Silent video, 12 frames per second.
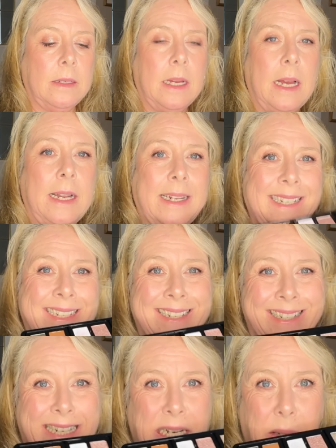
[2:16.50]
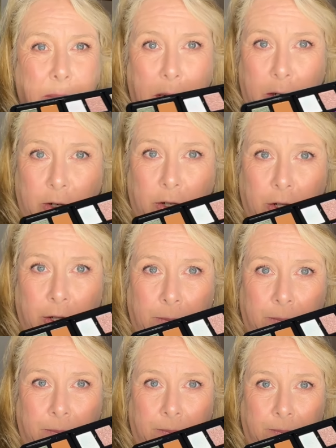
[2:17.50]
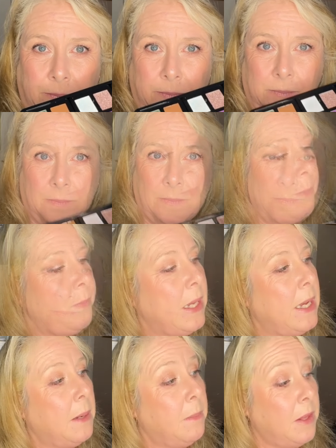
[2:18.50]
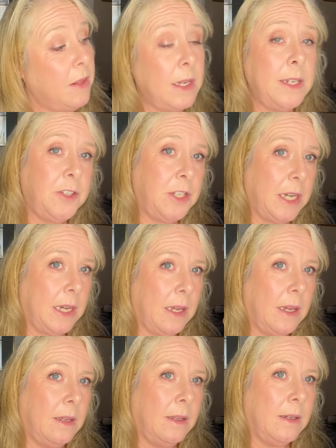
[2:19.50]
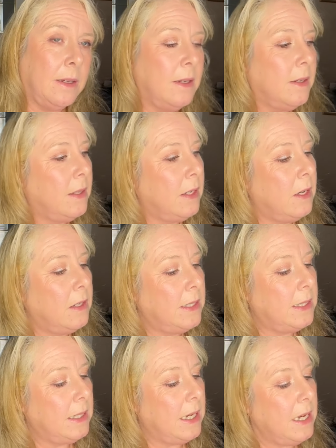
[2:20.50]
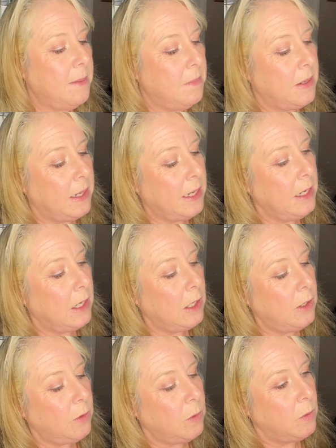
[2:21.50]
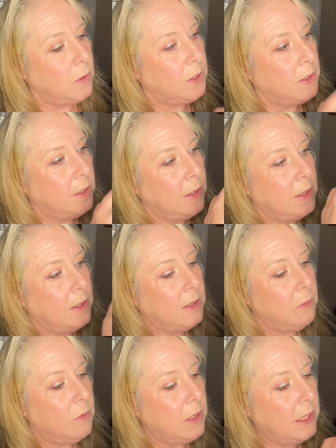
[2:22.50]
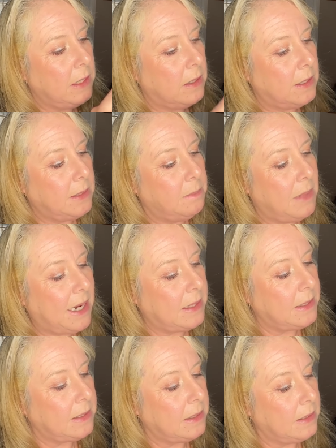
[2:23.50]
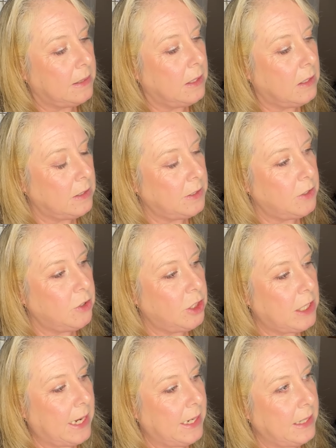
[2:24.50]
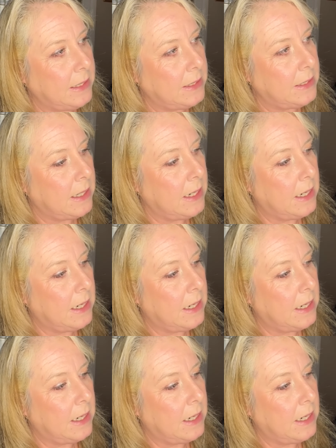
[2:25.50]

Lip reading: and I didn't take the plunge. But this year, the colour scheme includes some really nice matte colours and shades,